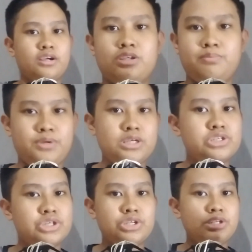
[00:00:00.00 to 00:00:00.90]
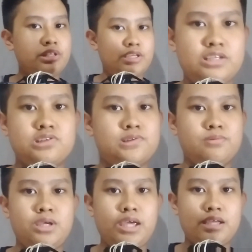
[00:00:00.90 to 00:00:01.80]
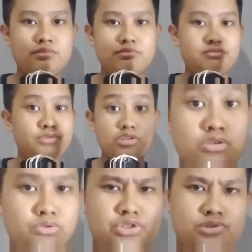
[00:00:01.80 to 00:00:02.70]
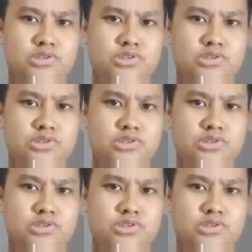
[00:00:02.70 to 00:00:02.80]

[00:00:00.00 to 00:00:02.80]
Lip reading: occupation, history, and social